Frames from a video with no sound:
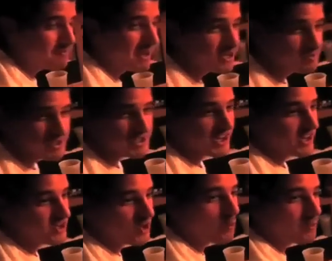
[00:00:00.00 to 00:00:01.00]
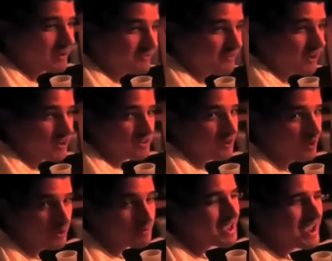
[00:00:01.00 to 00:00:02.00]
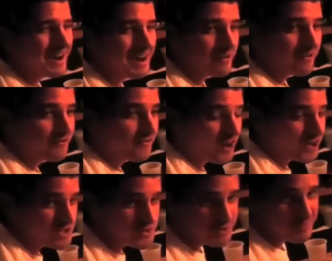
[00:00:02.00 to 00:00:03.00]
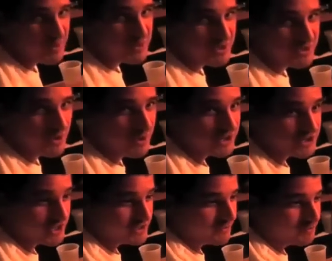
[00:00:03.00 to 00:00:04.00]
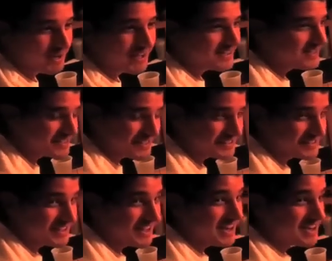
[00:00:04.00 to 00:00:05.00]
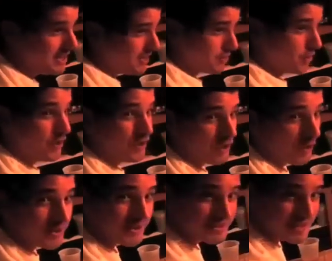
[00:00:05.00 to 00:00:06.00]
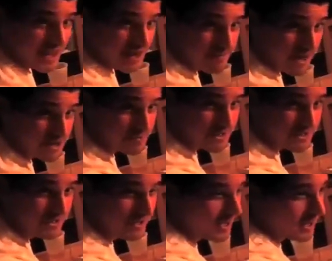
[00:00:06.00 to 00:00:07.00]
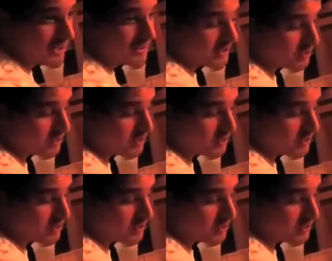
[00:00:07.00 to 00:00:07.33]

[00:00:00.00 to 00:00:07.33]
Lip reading: page missing and nobody fucking told him. And how the fuck are you supposed to know that shit's from 1968? You're gonna know that there's an ad page missing unless